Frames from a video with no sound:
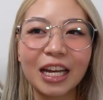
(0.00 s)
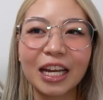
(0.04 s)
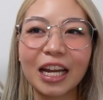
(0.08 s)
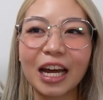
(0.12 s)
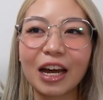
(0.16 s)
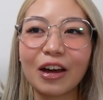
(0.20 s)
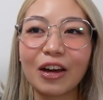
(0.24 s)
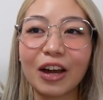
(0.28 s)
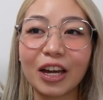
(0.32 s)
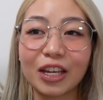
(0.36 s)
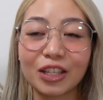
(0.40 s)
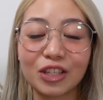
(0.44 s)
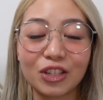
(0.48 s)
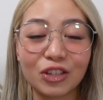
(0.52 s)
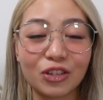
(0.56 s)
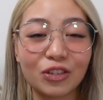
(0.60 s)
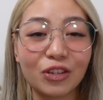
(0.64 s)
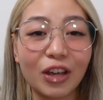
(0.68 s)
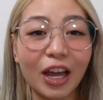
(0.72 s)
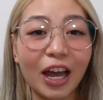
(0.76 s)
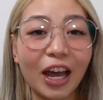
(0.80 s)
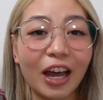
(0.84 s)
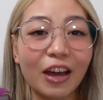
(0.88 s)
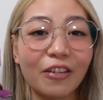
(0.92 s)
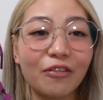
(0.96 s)
Now, I do
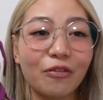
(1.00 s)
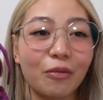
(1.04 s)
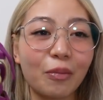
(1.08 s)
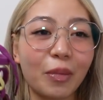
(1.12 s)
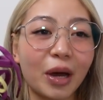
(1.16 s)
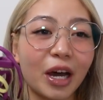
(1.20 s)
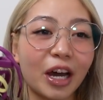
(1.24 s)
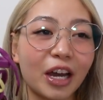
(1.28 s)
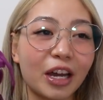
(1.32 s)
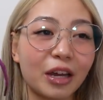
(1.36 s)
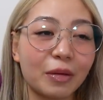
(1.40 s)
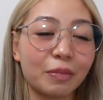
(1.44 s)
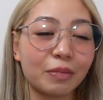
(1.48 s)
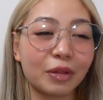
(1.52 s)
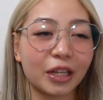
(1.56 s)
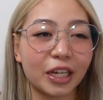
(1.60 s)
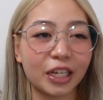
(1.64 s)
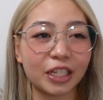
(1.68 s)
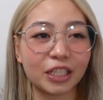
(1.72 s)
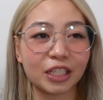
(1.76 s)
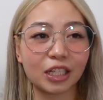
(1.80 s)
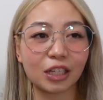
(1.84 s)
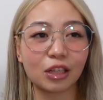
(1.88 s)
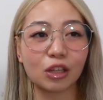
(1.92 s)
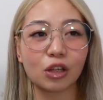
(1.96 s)
have my
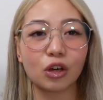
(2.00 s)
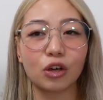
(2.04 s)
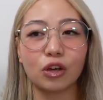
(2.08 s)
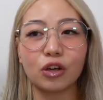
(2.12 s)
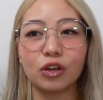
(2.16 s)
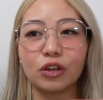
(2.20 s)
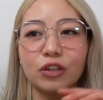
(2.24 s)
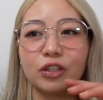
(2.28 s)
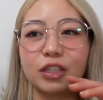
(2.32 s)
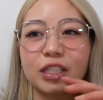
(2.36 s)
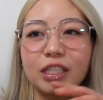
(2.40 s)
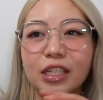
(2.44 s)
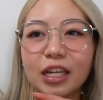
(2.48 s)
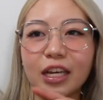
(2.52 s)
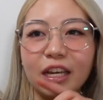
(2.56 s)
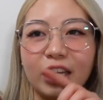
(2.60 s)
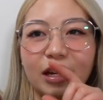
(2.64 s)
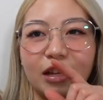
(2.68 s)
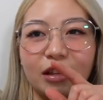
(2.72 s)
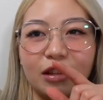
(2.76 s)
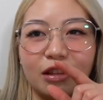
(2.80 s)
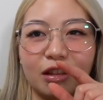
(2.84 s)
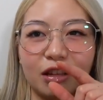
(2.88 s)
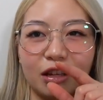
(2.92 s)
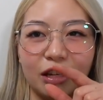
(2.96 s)
blazer lows
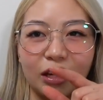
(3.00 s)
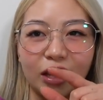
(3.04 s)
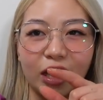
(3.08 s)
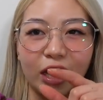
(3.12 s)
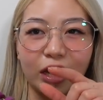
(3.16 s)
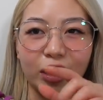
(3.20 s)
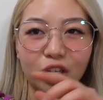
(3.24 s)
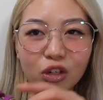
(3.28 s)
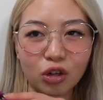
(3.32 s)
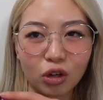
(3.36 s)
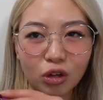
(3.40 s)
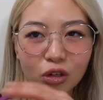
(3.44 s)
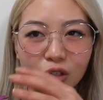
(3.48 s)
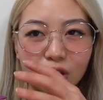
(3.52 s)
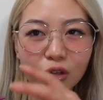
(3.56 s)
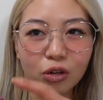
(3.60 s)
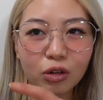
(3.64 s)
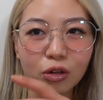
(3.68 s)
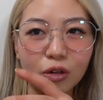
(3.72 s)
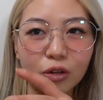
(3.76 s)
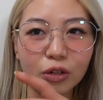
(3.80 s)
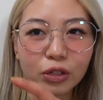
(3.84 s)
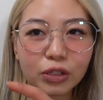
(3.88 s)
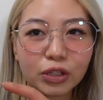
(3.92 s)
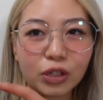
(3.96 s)
in the like
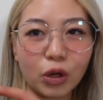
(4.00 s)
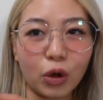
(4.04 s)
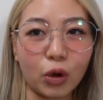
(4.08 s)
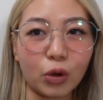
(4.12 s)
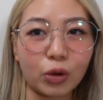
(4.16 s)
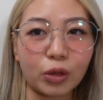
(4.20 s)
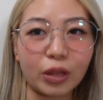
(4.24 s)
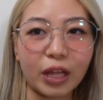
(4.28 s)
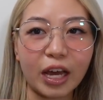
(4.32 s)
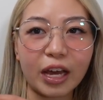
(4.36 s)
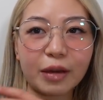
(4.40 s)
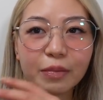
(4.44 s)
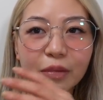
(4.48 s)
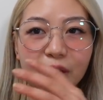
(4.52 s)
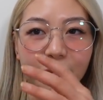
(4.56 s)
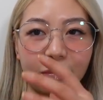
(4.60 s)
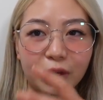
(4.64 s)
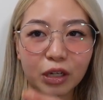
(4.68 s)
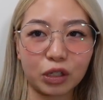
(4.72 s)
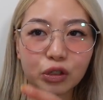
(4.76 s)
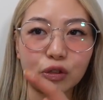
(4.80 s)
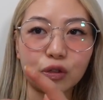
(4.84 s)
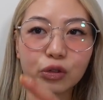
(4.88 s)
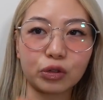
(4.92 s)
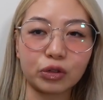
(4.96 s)
non-KAWS collab in
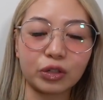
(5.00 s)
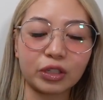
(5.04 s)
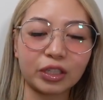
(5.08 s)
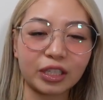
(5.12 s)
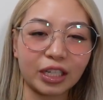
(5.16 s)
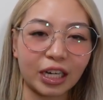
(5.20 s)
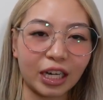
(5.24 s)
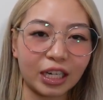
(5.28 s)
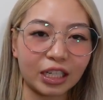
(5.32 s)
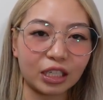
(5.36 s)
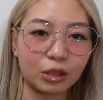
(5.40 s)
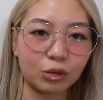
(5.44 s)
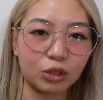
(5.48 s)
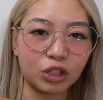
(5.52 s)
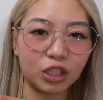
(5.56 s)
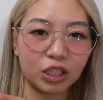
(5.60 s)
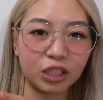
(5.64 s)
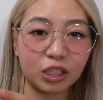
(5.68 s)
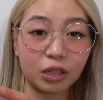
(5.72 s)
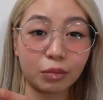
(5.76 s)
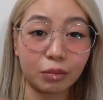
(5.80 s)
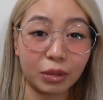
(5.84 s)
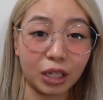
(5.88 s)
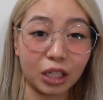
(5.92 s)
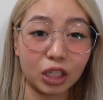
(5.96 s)
my true to size, which
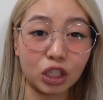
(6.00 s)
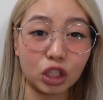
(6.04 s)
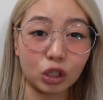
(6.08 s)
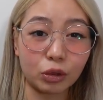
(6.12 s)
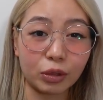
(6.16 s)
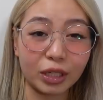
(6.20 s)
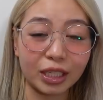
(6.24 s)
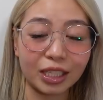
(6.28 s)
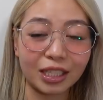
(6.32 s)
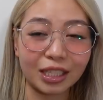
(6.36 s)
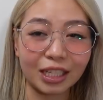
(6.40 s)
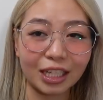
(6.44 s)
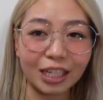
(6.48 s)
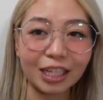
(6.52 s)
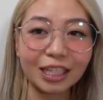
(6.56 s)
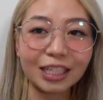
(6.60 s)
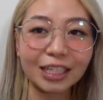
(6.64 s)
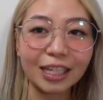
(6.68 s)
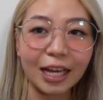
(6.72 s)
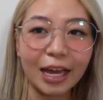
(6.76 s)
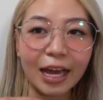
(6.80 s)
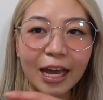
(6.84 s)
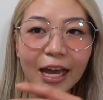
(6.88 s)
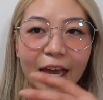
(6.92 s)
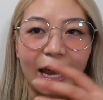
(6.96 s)
is a men's US 6,
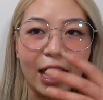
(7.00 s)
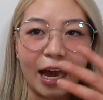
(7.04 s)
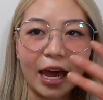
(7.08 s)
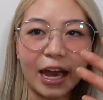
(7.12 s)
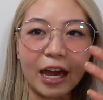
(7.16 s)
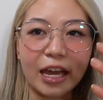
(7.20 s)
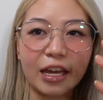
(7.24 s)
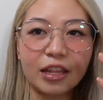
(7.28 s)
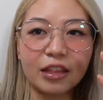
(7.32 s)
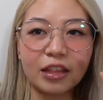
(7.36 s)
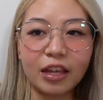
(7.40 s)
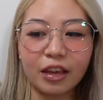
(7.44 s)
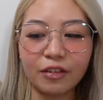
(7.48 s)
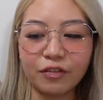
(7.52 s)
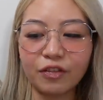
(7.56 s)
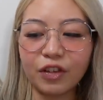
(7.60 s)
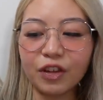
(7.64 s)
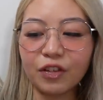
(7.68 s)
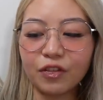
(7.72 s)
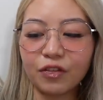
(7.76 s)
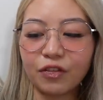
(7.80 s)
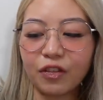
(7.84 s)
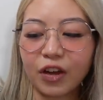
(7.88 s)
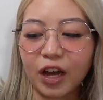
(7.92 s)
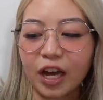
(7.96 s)
and they
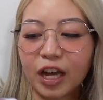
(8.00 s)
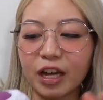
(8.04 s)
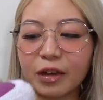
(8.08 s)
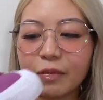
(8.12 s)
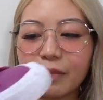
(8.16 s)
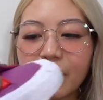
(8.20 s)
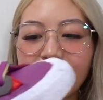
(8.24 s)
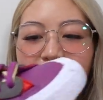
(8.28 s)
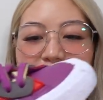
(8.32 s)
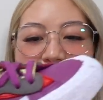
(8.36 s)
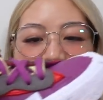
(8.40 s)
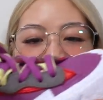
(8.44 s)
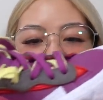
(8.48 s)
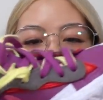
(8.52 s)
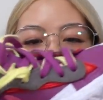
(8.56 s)
fit fine, but I